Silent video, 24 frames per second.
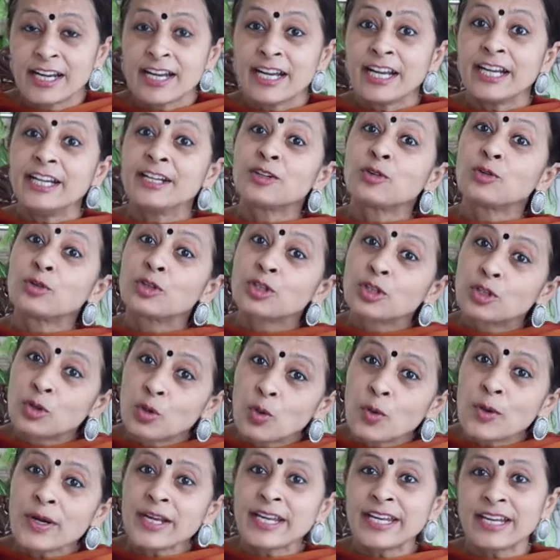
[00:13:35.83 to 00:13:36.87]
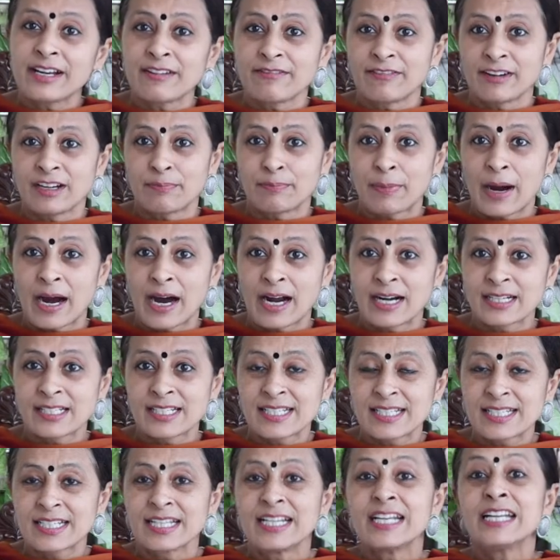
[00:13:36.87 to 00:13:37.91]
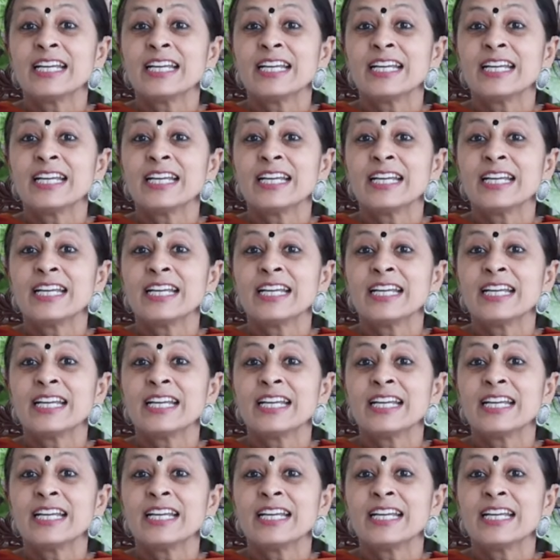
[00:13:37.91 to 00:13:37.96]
into 2 equal parts,